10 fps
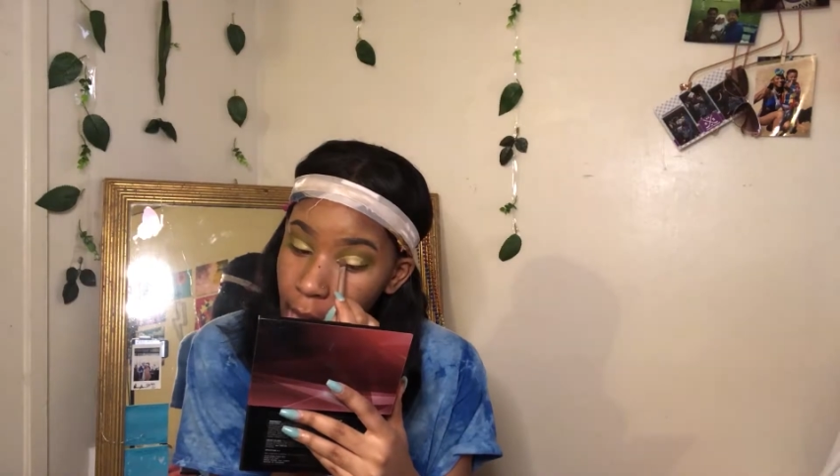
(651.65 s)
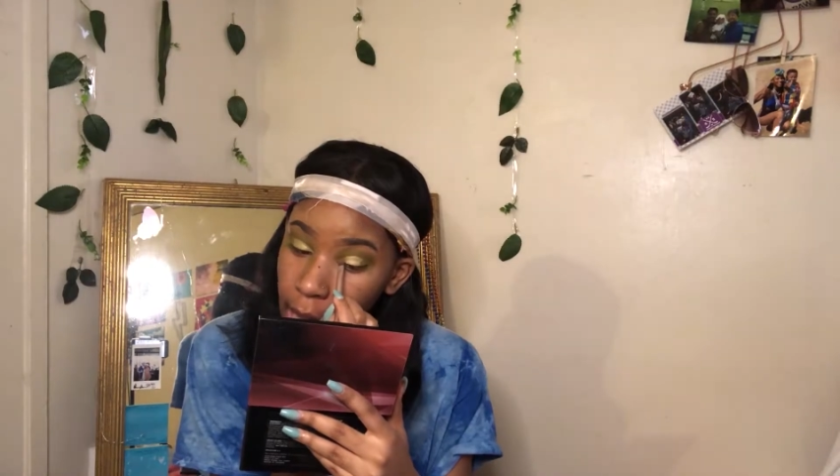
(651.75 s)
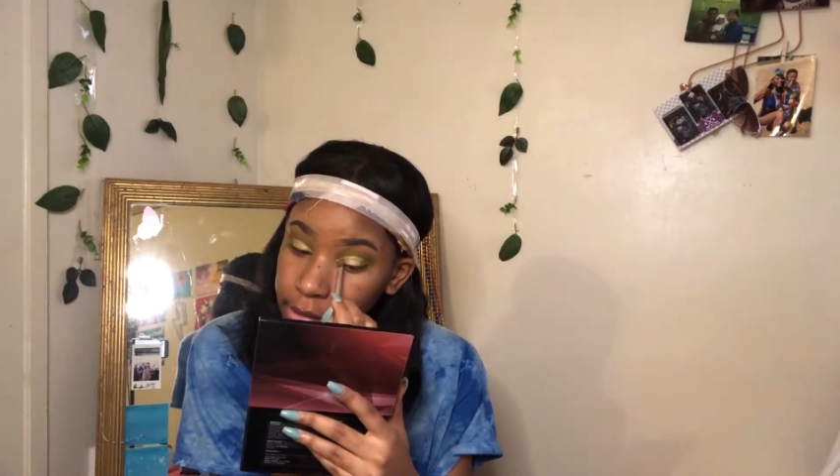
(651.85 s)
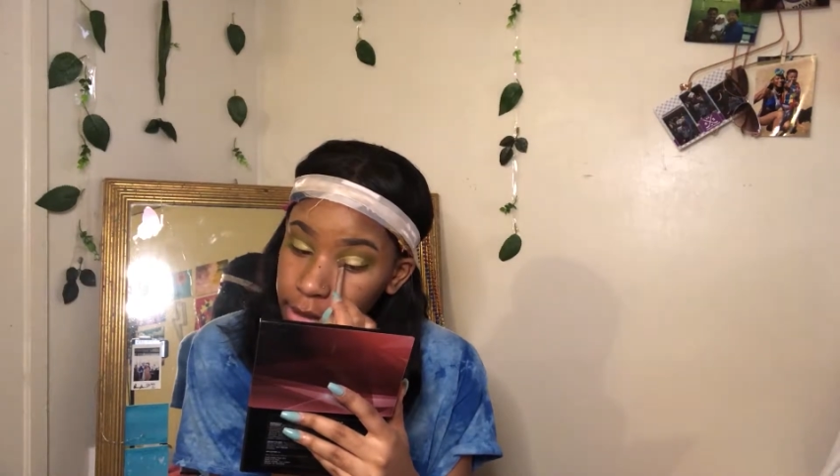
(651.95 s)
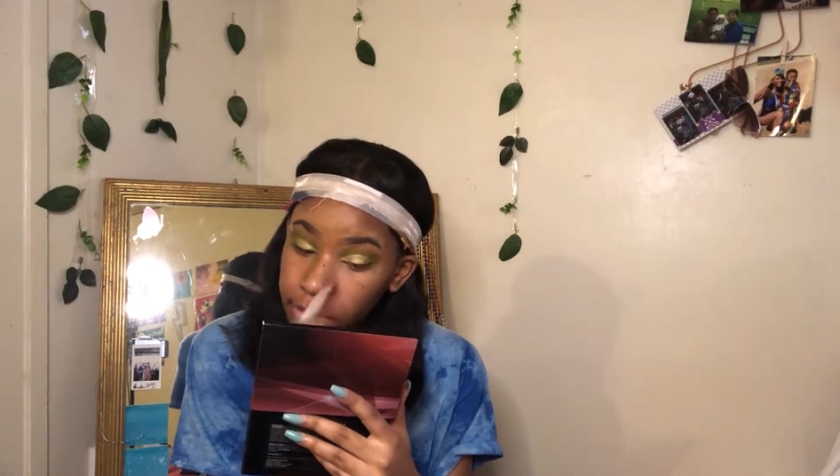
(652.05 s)

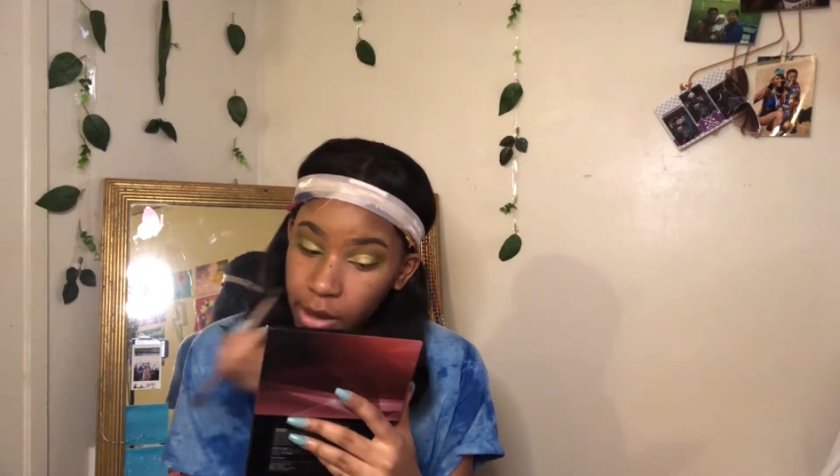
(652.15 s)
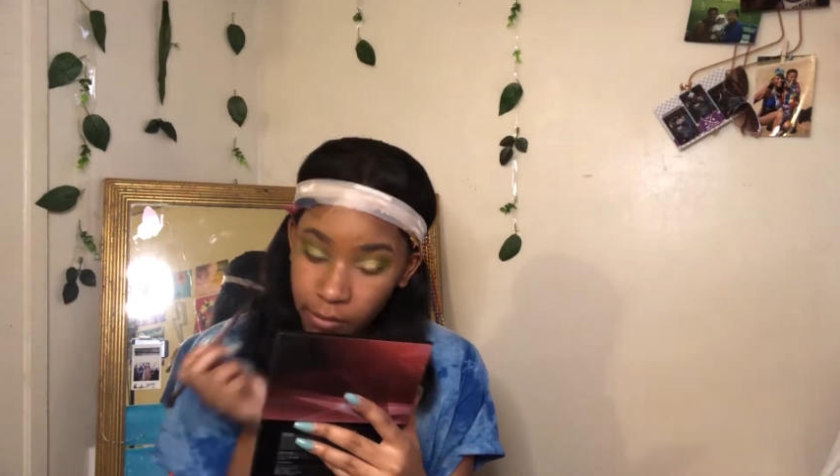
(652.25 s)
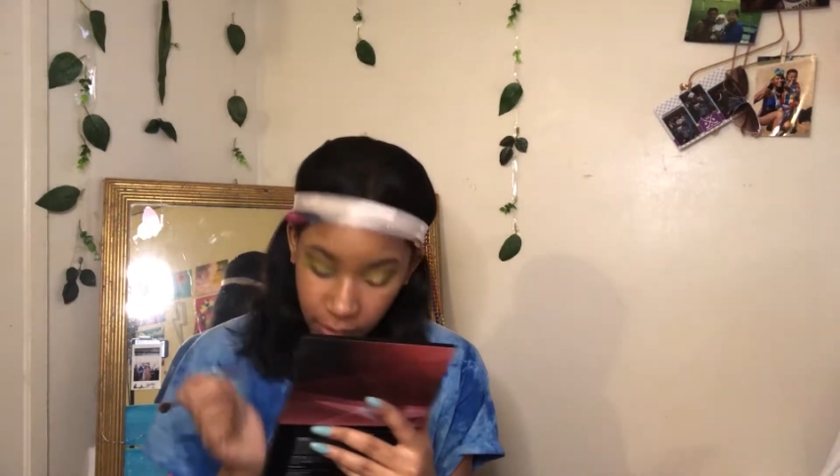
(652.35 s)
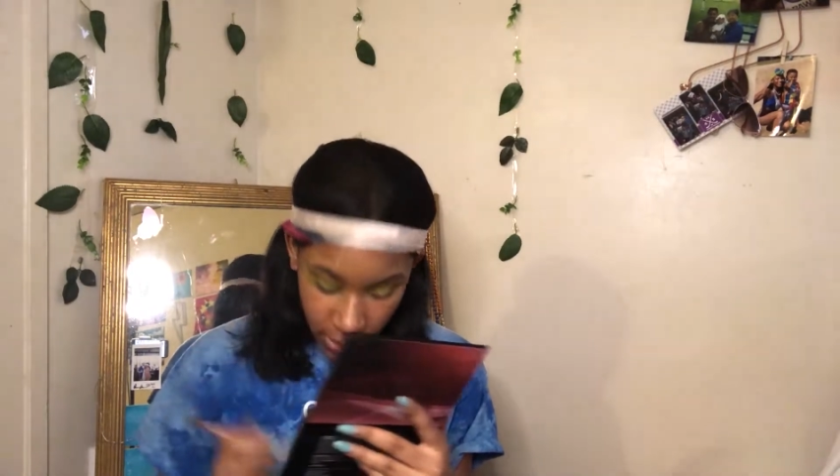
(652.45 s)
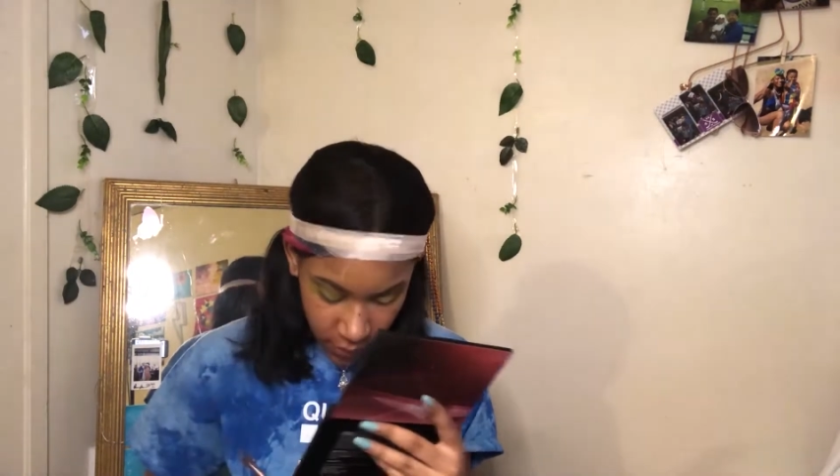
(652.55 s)
I think my
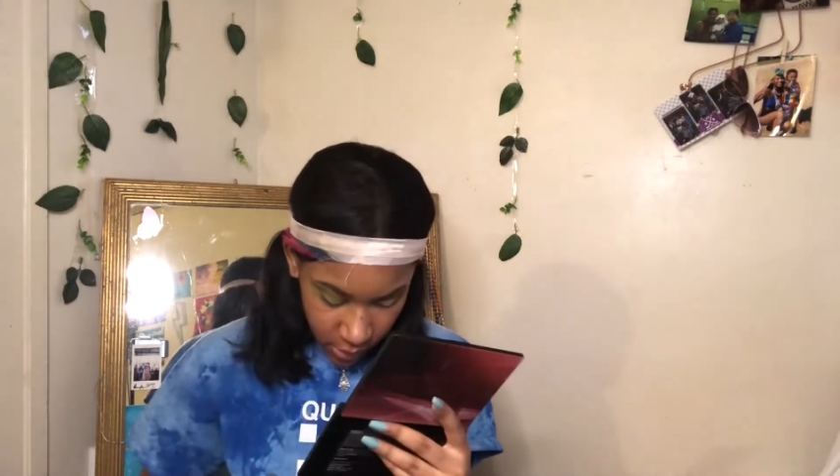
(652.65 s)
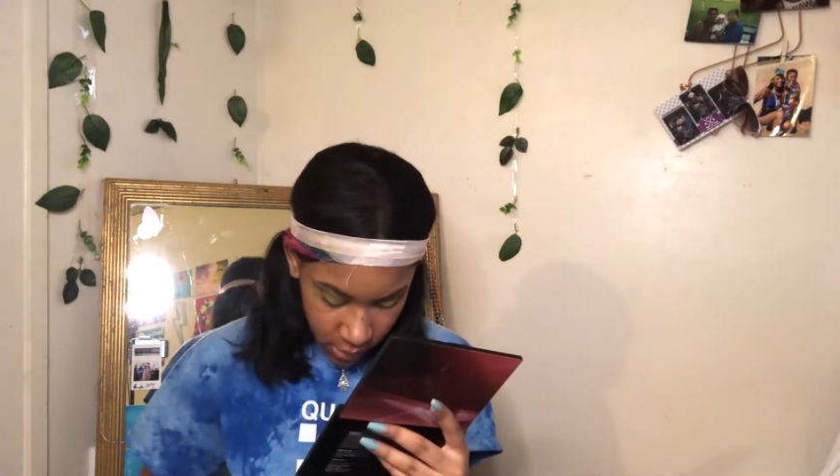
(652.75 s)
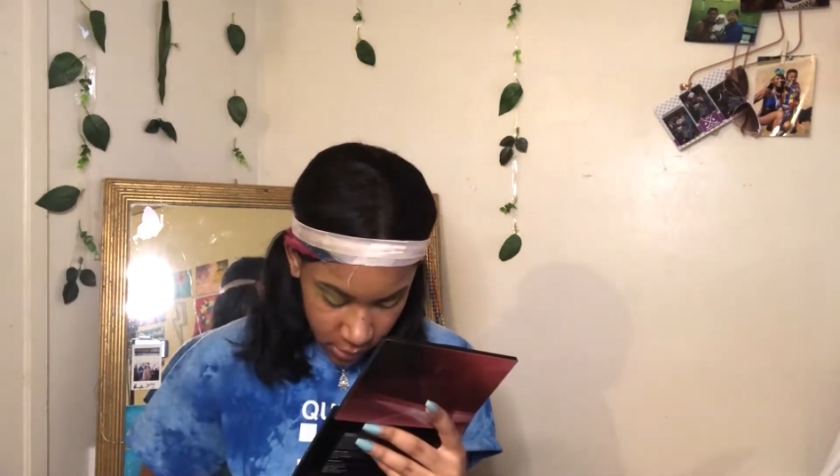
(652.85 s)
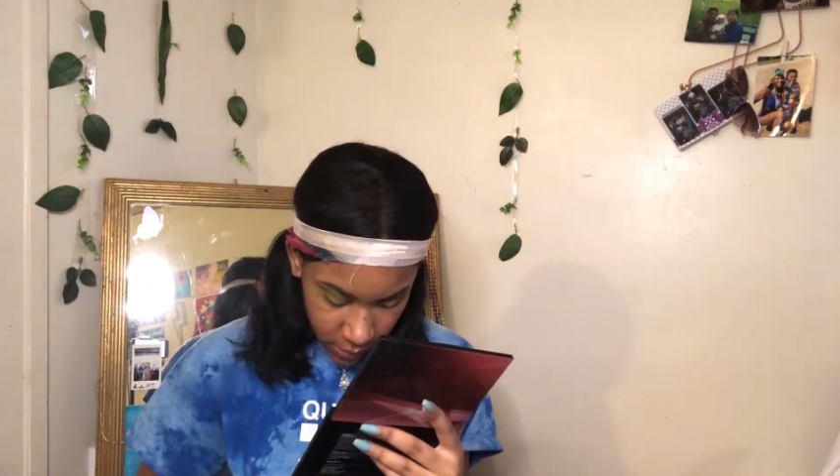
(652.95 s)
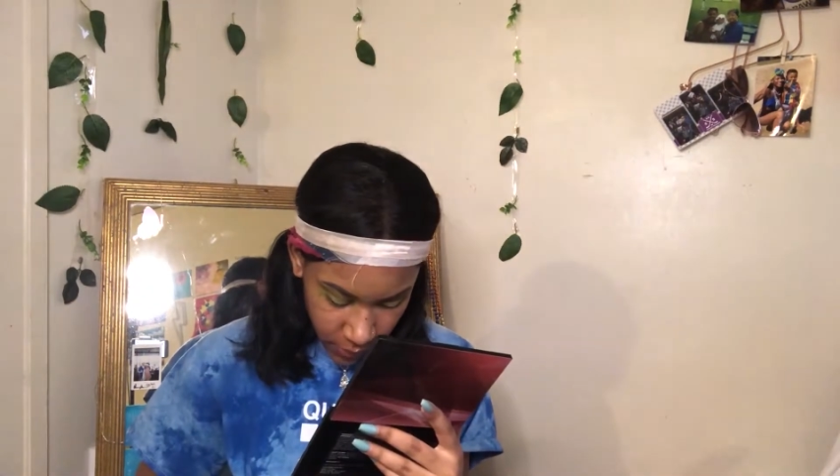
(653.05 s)

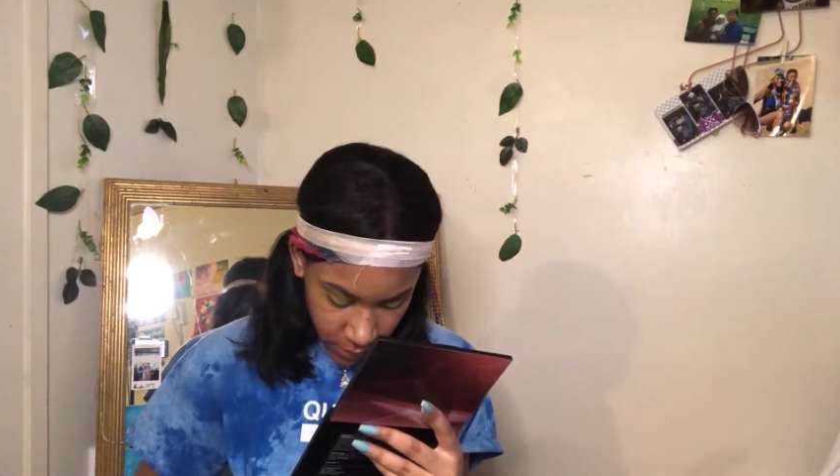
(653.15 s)
favorites